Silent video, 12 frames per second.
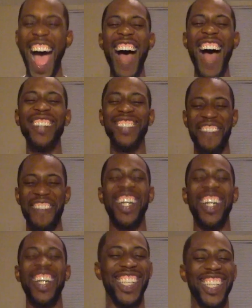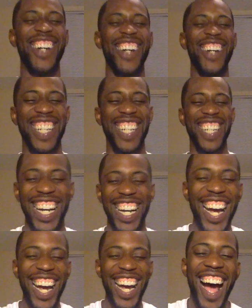I'm definitely gonna read it.
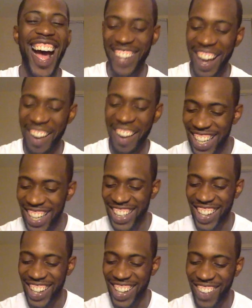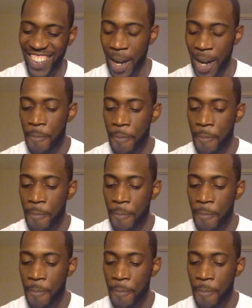Gonna read it.